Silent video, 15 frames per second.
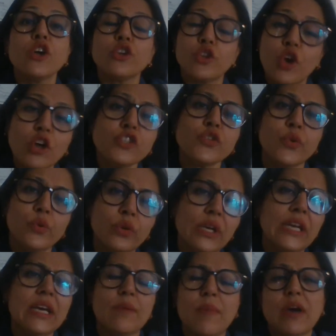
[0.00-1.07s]
not
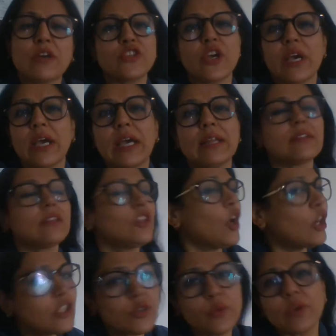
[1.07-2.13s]
only about your health,
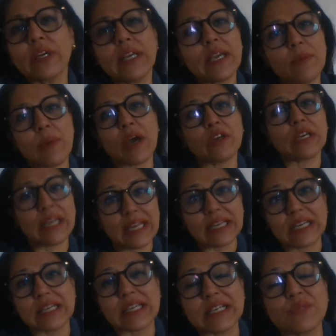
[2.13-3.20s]
not only about
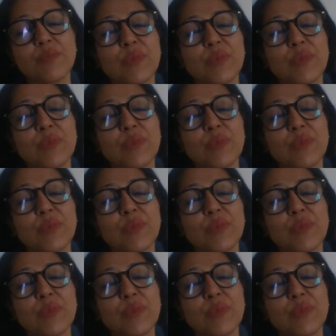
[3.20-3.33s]
cleanliness,